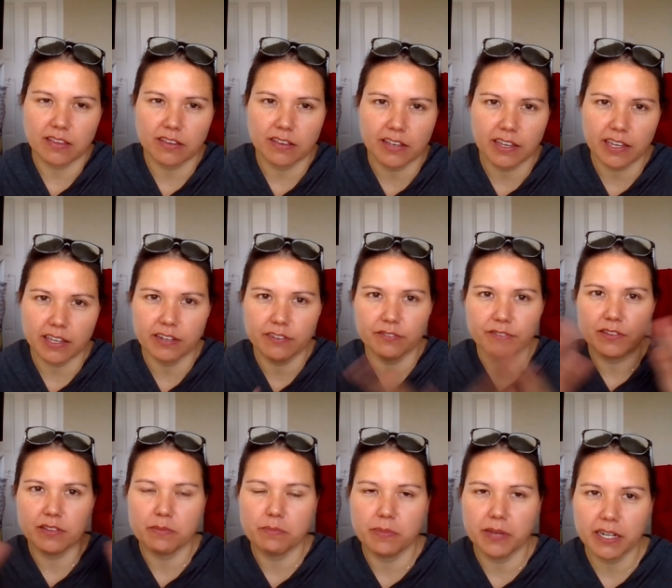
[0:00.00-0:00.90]
kind of
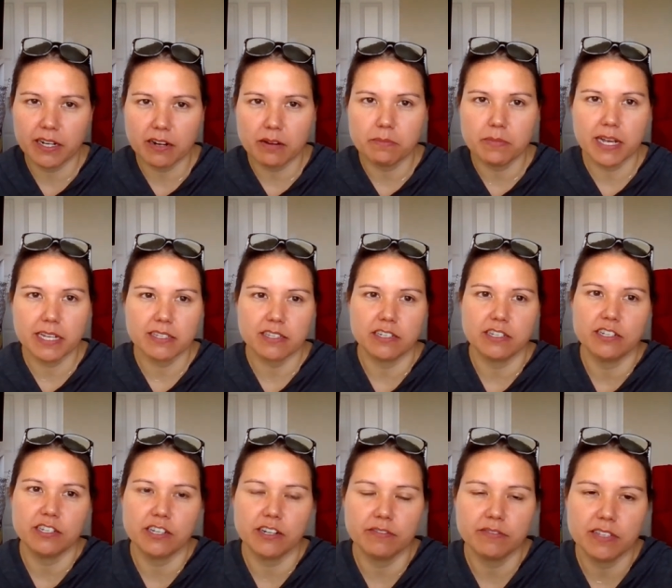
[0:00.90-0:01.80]
for the bigger
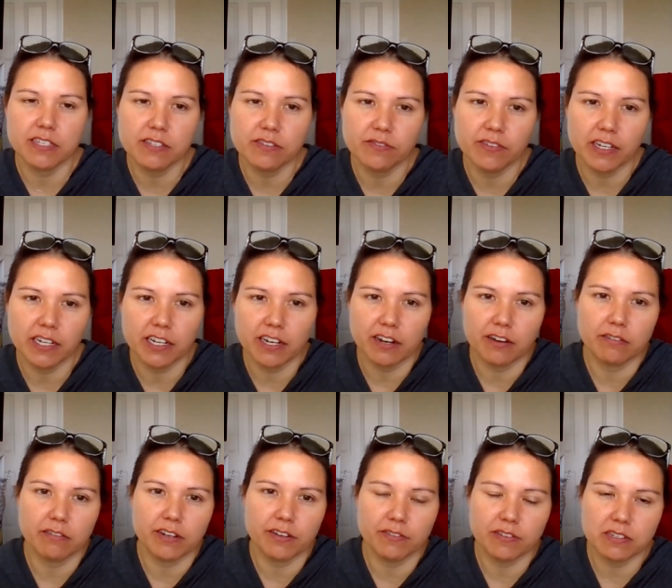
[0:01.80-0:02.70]
message of this
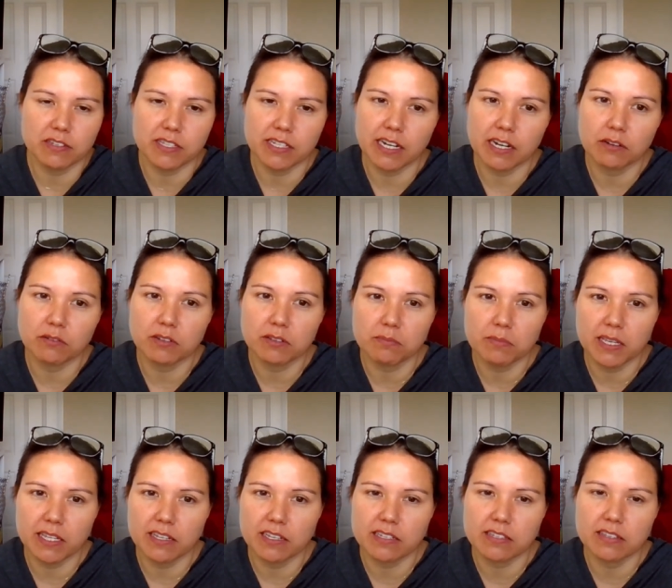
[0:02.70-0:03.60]
video, if you stuck with
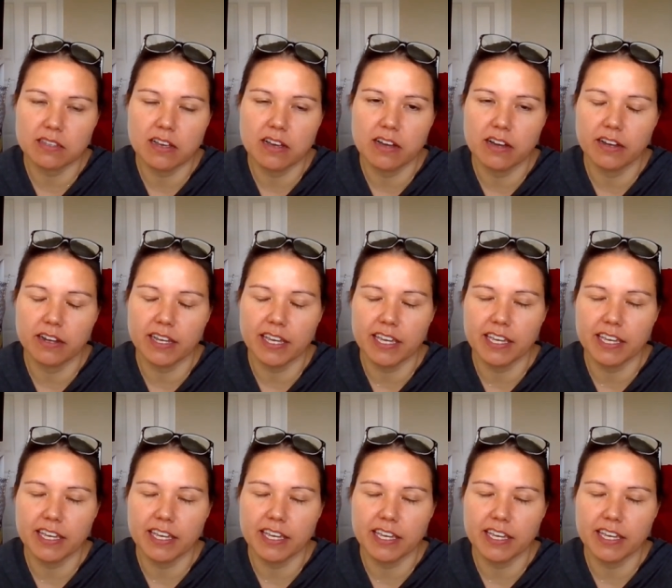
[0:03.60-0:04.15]
me this long,